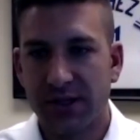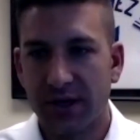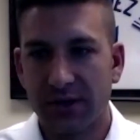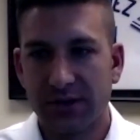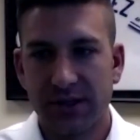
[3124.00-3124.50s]

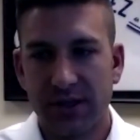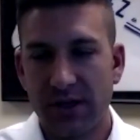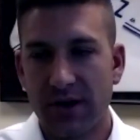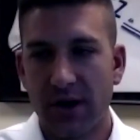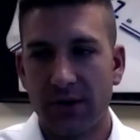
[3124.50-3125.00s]
there's,
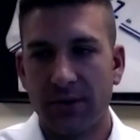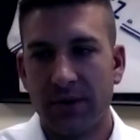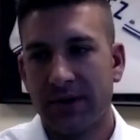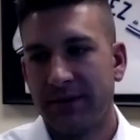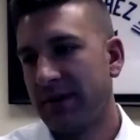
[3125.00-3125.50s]
you know,
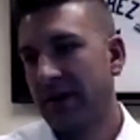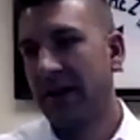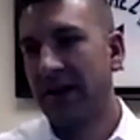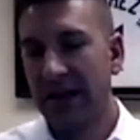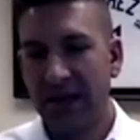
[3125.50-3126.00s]

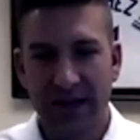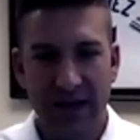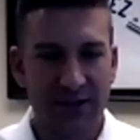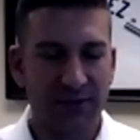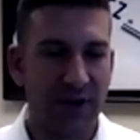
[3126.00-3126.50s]
in an
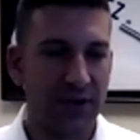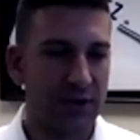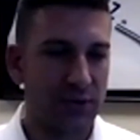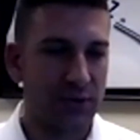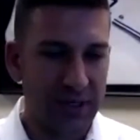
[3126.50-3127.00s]
index fund,
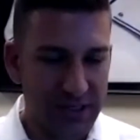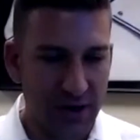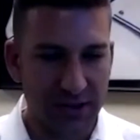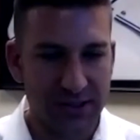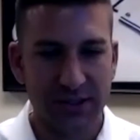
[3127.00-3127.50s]
there's
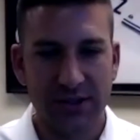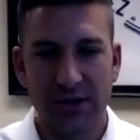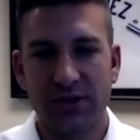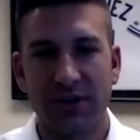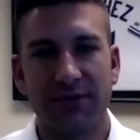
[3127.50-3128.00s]

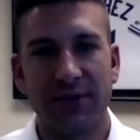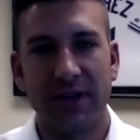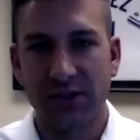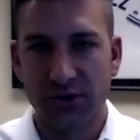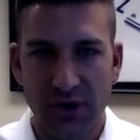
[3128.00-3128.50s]
reconstitution
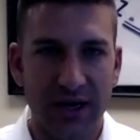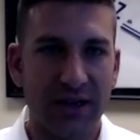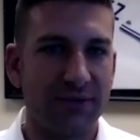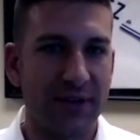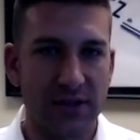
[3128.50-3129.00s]
fees and
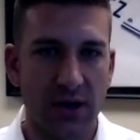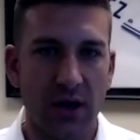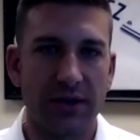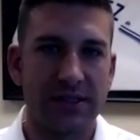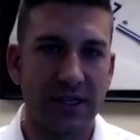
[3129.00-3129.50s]
trading fees and
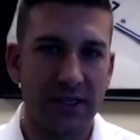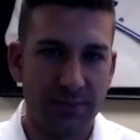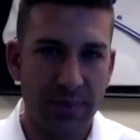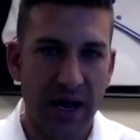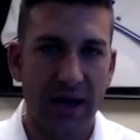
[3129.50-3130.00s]
all these things.
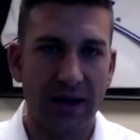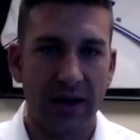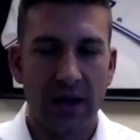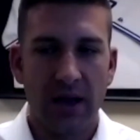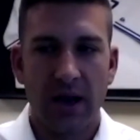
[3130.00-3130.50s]
But
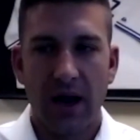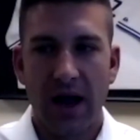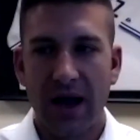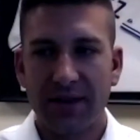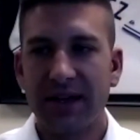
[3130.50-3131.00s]

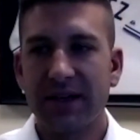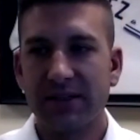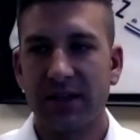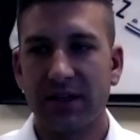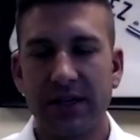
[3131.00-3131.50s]
I think
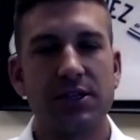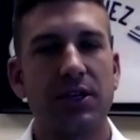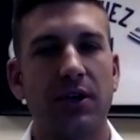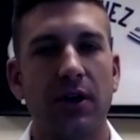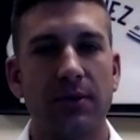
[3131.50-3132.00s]
it's at least
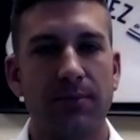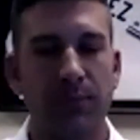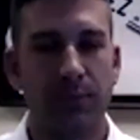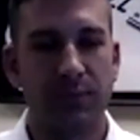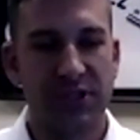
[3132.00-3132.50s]
a good
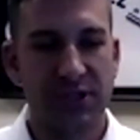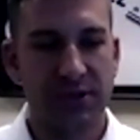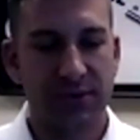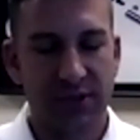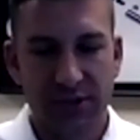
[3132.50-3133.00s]

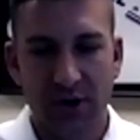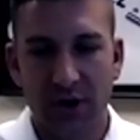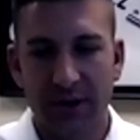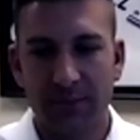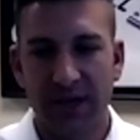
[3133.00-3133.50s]

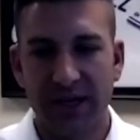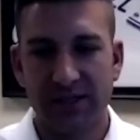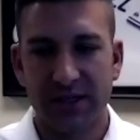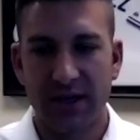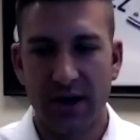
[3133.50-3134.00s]
starting
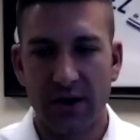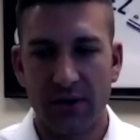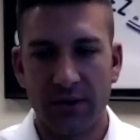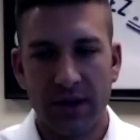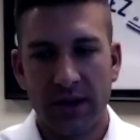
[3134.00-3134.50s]
place to
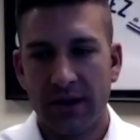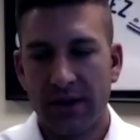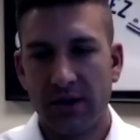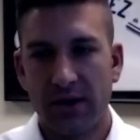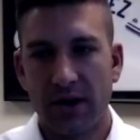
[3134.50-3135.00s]
go.
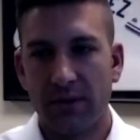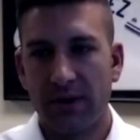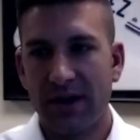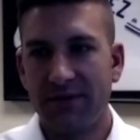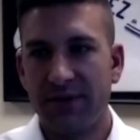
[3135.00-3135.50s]
You know,
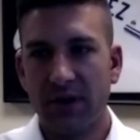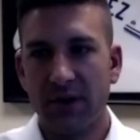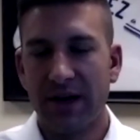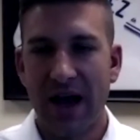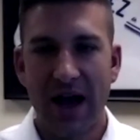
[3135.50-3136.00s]
if you're
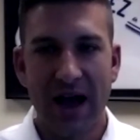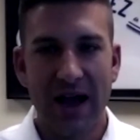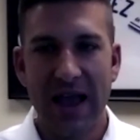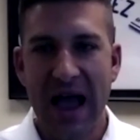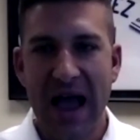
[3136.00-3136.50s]
in
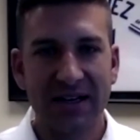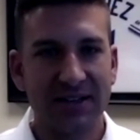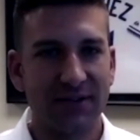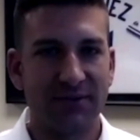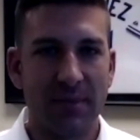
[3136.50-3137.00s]
high
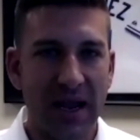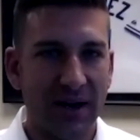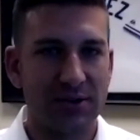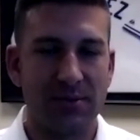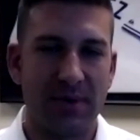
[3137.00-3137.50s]
active
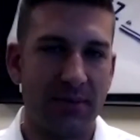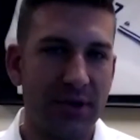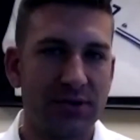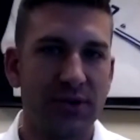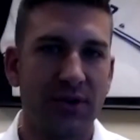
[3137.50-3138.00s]
management
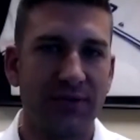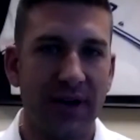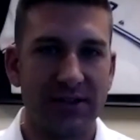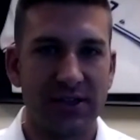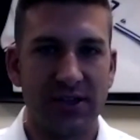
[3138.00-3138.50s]
mutual
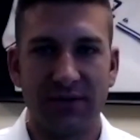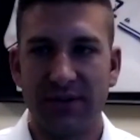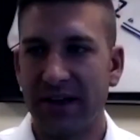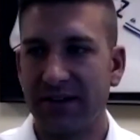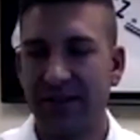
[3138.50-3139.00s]
funds and you've
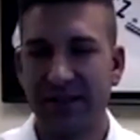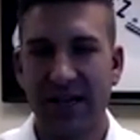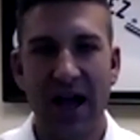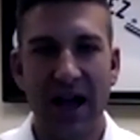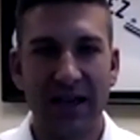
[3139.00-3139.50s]
got these
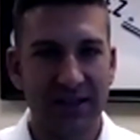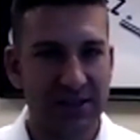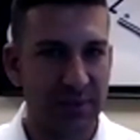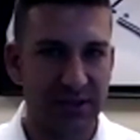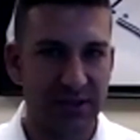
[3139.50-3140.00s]
high
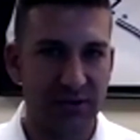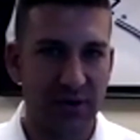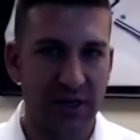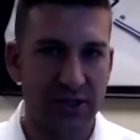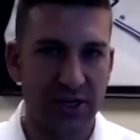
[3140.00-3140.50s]
expense
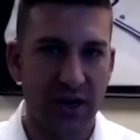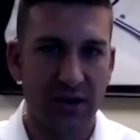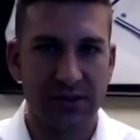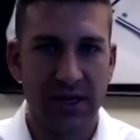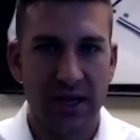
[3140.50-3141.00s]

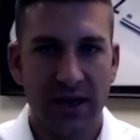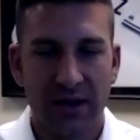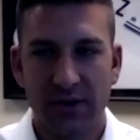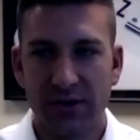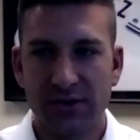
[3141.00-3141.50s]
ratios,
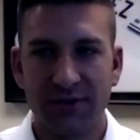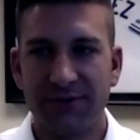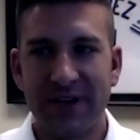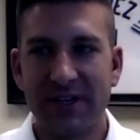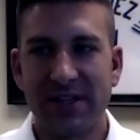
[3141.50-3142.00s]
those are
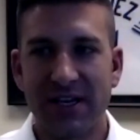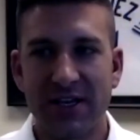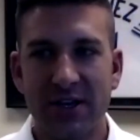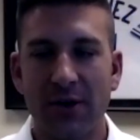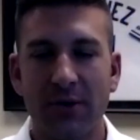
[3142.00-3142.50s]
fees that
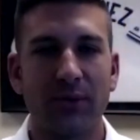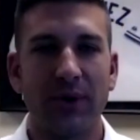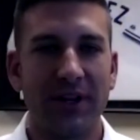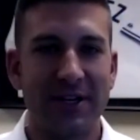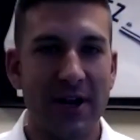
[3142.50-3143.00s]
you don't
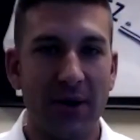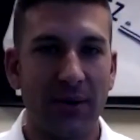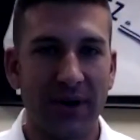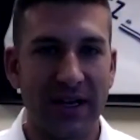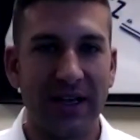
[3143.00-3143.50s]
really know
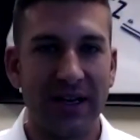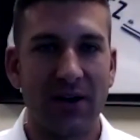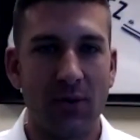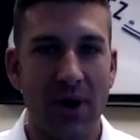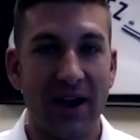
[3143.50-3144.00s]
are eating
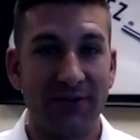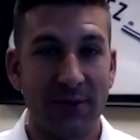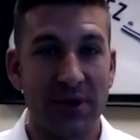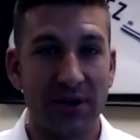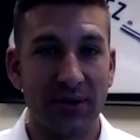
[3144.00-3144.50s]
away
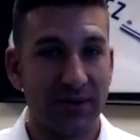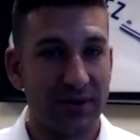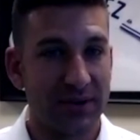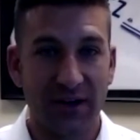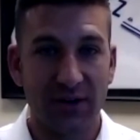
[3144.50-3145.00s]
from you,
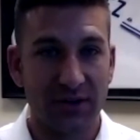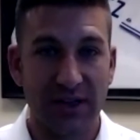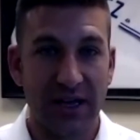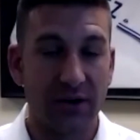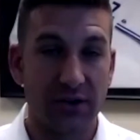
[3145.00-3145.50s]
that
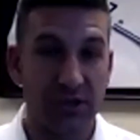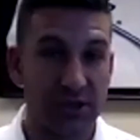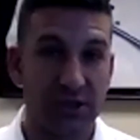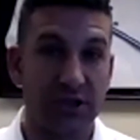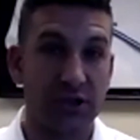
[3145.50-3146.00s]
are
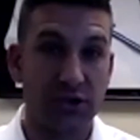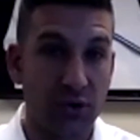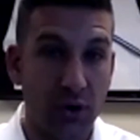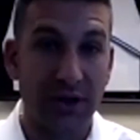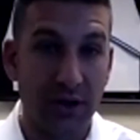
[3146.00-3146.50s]
just
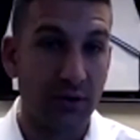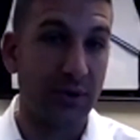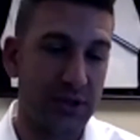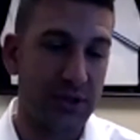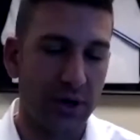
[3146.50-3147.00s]
destroying your
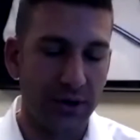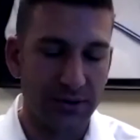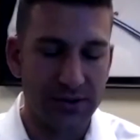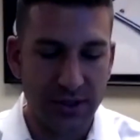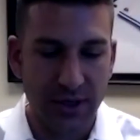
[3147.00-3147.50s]

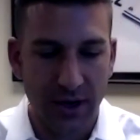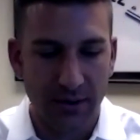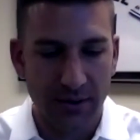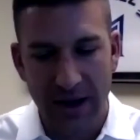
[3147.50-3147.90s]
returns, you know.